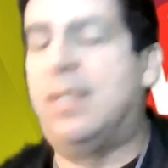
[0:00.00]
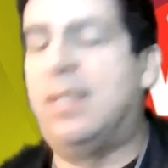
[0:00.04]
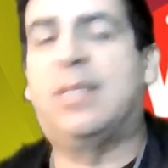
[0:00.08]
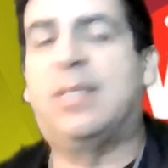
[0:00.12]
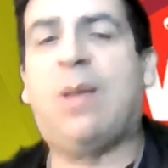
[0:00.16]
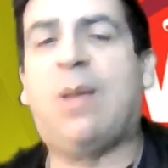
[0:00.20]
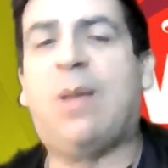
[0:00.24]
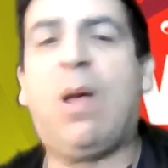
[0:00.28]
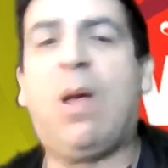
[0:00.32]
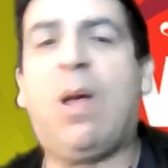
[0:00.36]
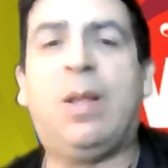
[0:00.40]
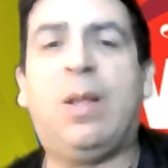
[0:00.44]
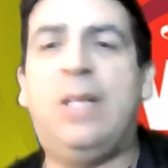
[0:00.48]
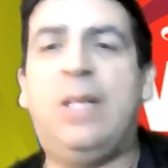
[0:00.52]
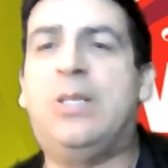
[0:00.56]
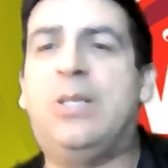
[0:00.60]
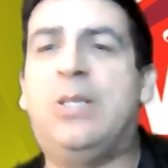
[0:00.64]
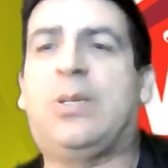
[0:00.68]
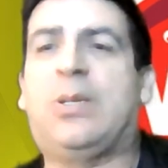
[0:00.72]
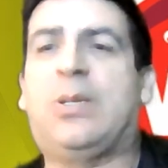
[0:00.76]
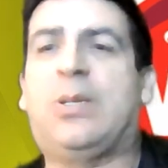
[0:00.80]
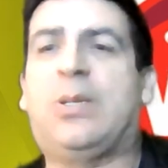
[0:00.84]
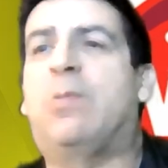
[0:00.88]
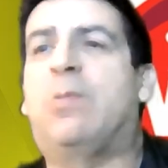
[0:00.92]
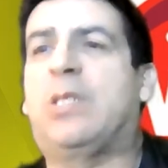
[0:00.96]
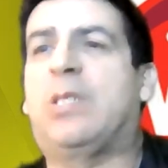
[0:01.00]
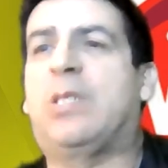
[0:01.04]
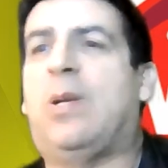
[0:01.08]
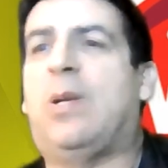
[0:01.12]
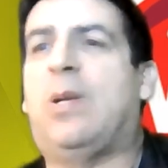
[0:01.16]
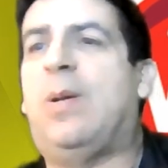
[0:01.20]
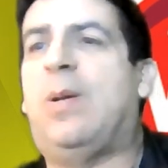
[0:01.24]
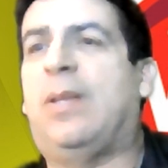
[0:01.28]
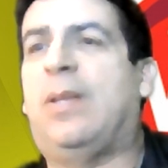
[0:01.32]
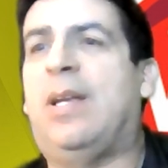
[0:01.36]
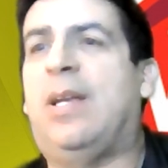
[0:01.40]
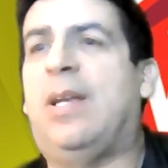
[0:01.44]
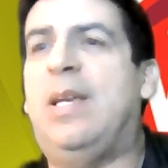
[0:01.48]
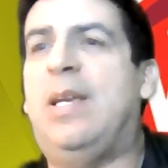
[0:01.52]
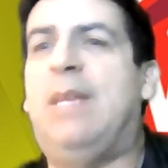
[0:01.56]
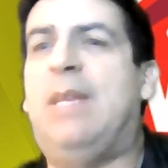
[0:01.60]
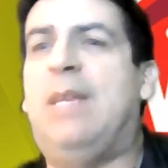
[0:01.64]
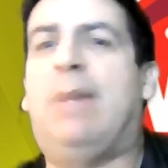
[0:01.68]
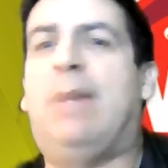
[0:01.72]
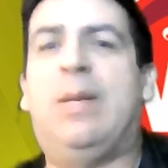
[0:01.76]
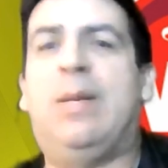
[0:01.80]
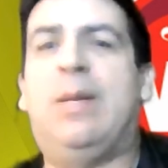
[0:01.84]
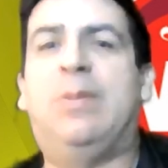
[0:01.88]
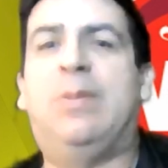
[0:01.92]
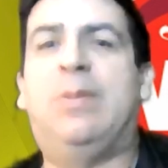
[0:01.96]
The song that you just heard was called uh,
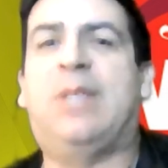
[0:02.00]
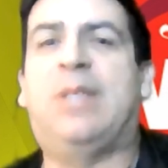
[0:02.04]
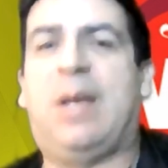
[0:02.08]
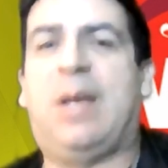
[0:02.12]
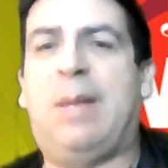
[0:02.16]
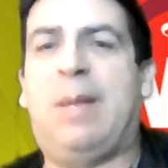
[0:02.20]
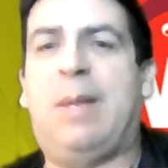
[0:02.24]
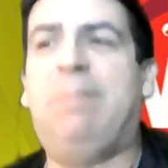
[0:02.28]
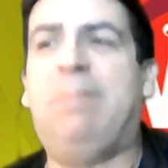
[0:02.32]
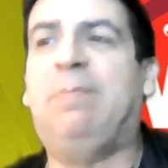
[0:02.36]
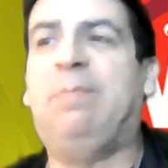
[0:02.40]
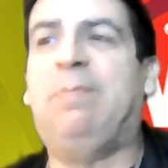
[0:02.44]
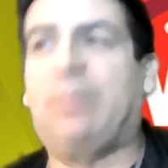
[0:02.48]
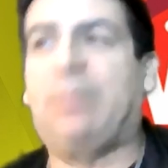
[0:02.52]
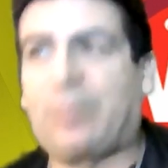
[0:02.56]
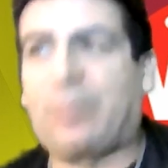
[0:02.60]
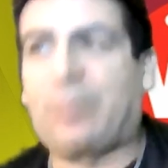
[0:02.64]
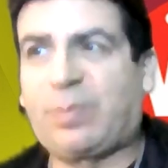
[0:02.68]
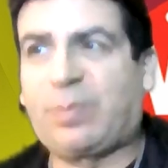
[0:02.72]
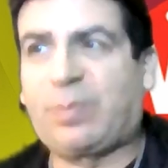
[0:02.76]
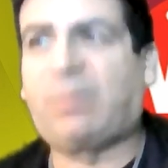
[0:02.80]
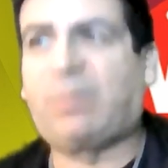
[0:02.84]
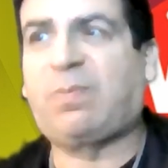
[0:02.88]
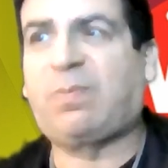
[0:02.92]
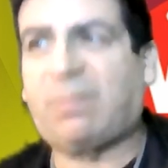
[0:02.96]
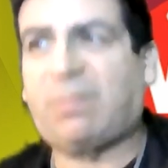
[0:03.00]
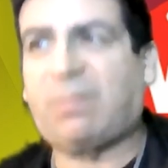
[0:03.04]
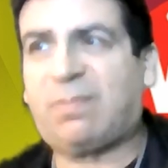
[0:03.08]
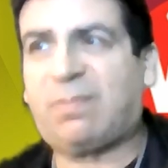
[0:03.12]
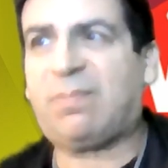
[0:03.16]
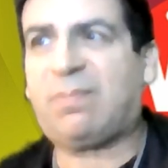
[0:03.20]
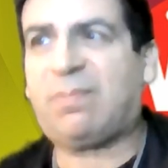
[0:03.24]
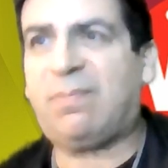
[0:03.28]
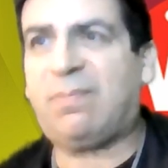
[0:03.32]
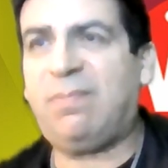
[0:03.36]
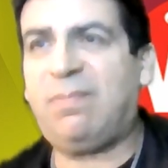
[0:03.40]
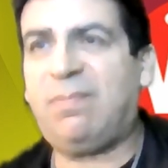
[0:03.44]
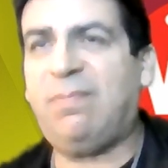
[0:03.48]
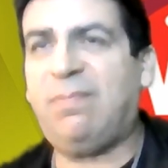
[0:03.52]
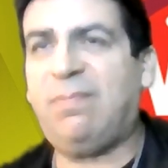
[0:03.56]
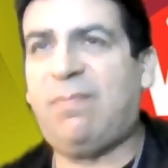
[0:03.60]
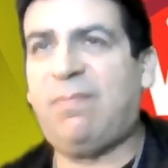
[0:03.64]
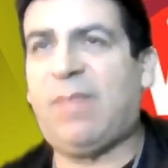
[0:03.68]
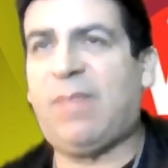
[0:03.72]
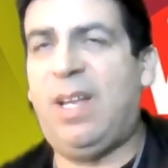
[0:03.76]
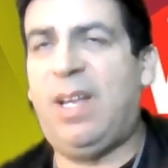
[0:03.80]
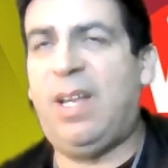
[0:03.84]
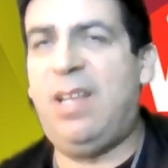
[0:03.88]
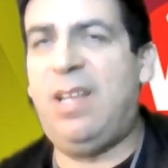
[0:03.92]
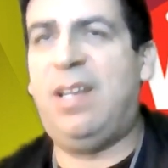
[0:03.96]
In My Own Time.
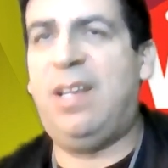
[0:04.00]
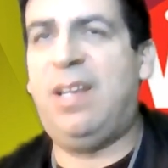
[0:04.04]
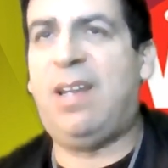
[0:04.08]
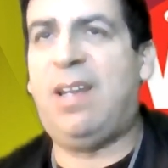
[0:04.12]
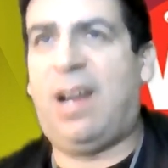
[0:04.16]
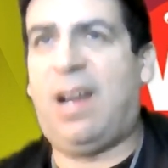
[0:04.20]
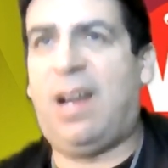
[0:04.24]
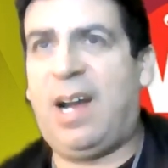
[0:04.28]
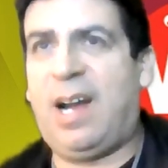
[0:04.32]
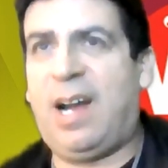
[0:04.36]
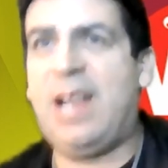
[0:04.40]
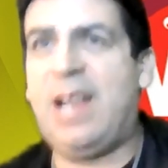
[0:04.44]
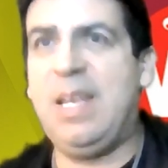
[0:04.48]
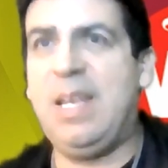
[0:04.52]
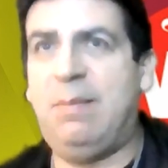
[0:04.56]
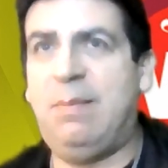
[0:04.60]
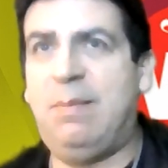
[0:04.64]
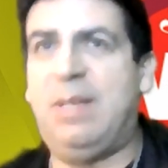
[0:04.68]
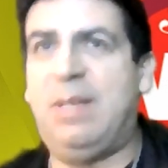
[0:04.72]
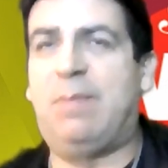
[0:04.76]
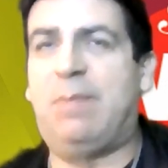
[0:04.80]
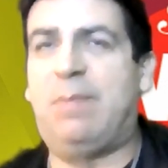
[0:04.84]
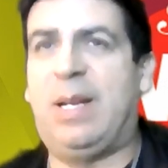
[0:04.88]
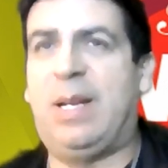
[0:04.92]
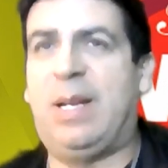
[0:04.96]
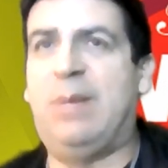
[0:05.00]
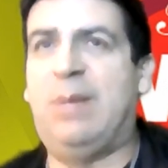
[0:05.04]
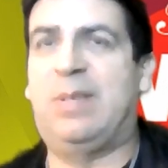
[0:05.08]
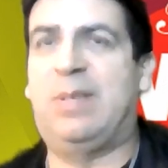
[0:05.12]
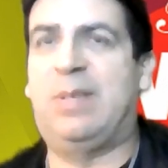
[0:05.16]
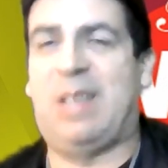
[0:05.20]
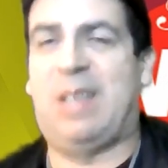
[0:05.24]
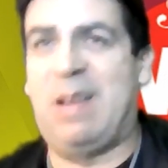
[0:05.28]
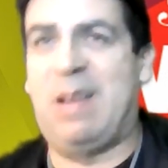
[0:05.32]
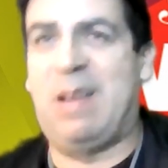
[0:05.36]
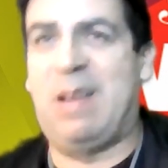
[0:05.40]
And I am in my own